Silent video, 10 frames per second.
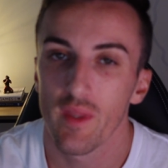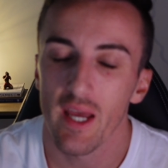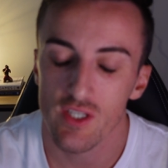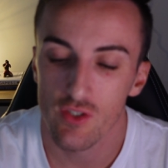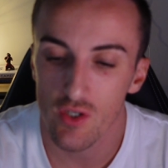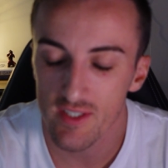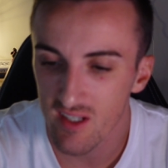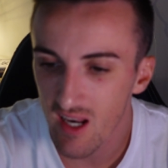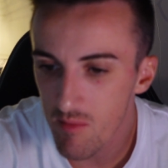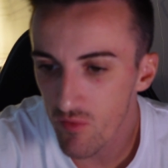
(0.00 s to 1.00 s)
that's just to
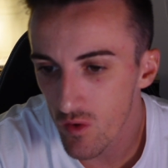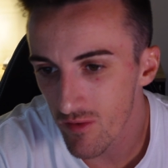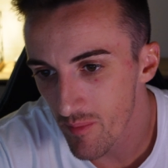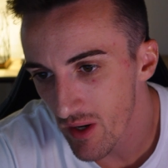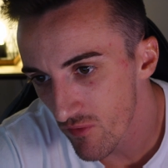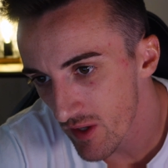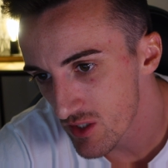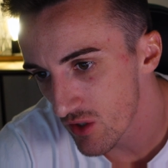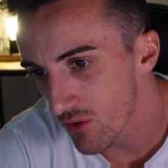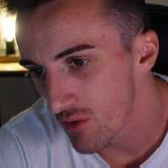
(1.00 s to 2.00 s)
name a few of the
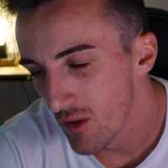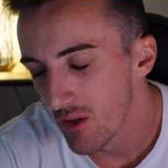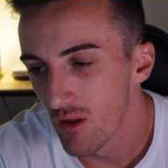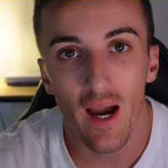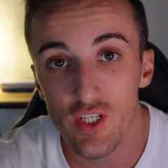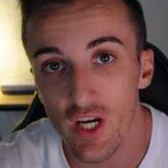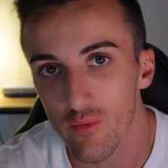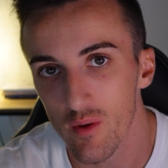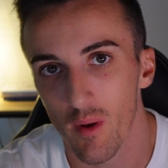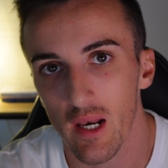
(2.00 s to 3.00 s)
benefits. You know, I
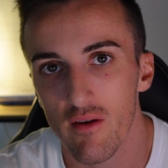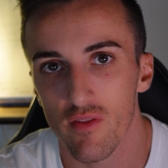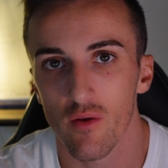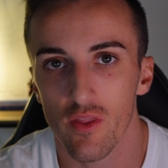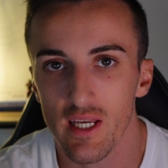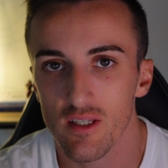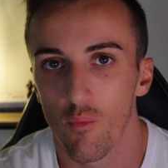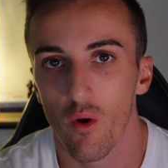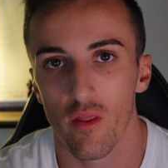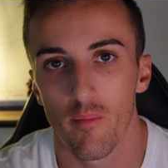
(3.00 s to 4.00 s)
genuinely believe that these are
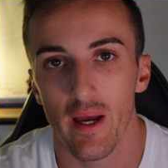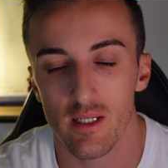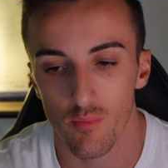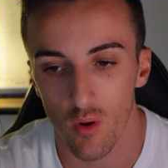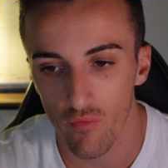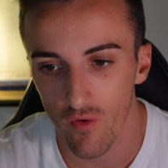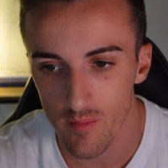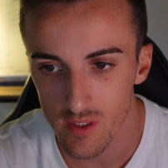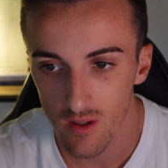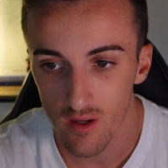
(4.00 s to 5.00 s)
one of the best prop
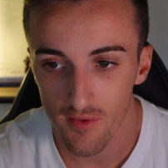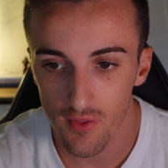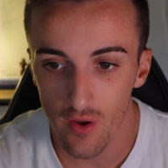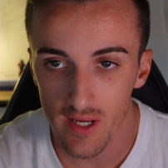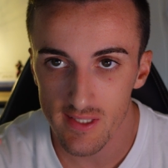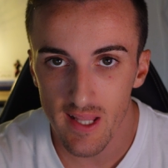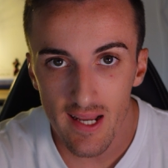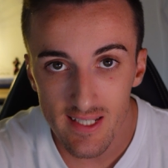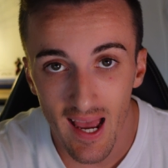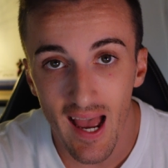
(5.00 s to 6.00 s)
firms that is there
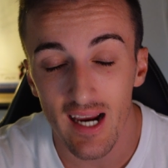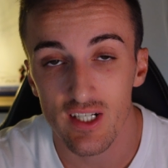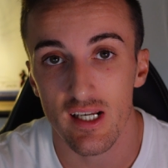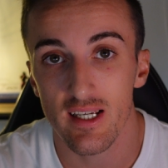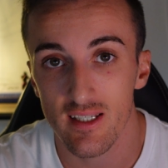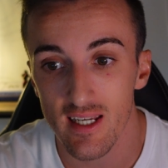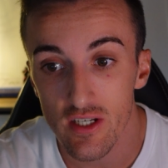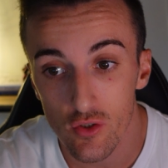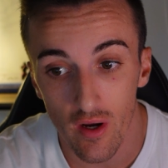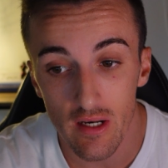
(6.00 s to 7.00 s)
to actually see
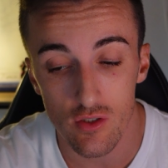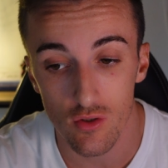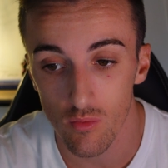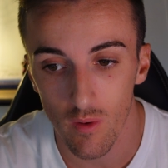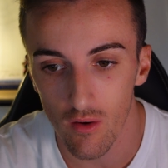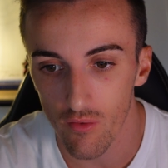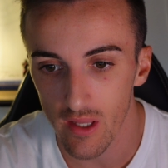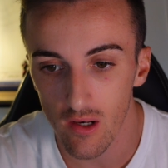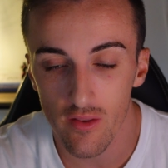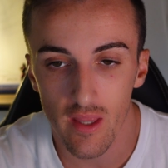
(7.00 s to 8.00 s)
traders do well.
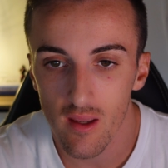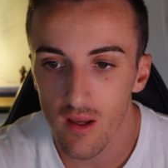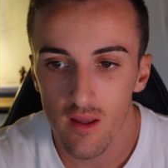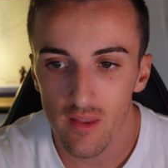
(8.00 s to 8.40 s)
They